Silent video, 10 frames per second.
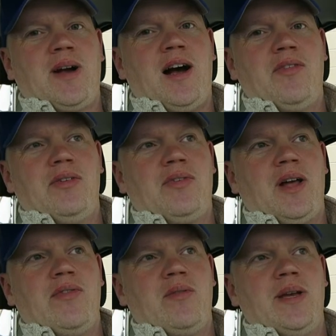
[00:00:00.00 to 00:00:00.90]
coffee
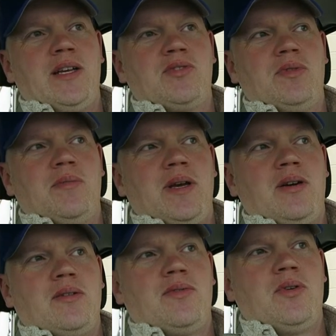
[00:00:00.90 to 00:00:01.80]
flavor mixed with the
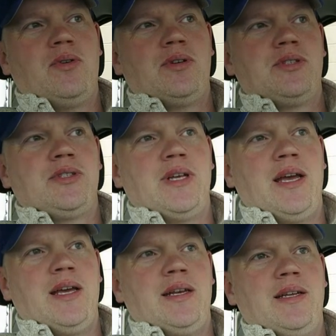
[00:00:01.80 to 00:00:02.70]
milk, of course,
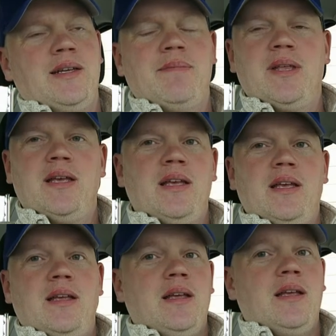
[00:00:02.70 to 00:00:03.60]
and
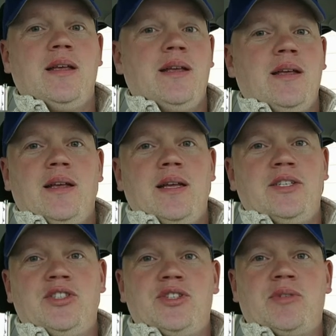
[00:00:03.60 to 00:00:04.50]

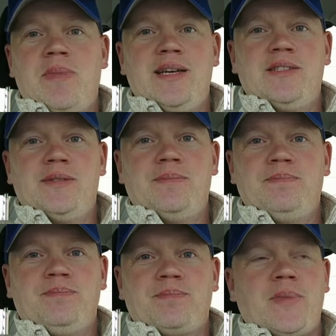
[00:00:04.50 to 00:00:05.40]
it's just amazing.
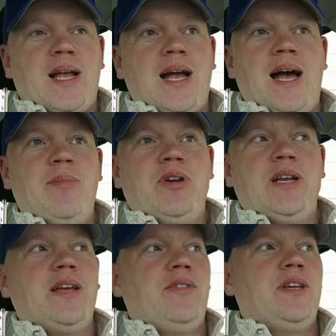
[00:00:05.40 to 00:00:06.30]
I'm gonna
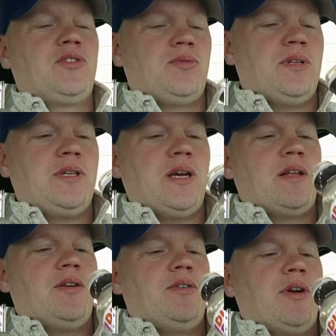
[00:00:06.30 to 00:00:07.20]
give this one, let's take
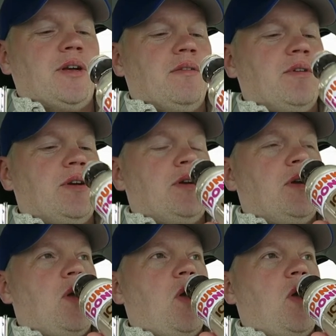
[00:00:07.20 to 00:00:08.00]
another drink of it here.